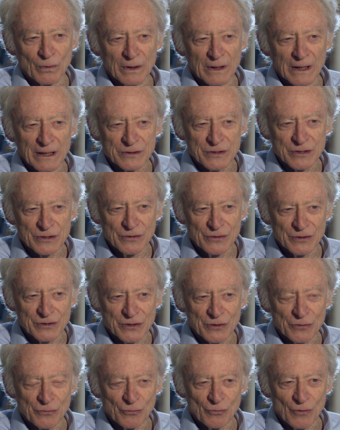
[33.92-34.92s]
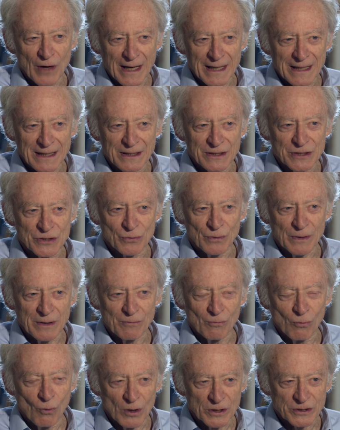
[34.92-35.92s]
As soon as it rains, we
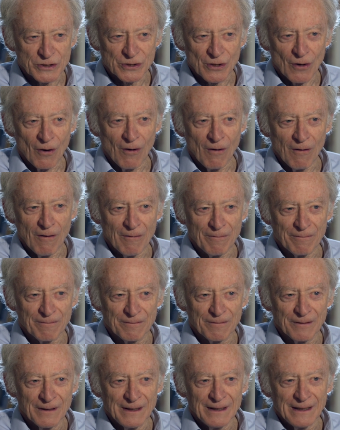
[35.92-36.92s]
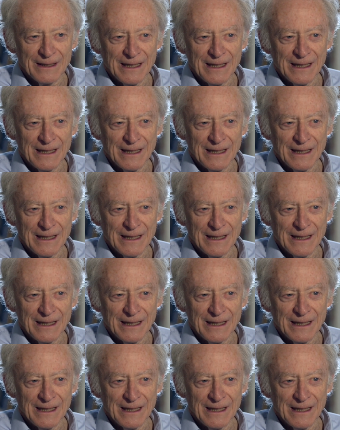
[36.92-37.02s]
wash off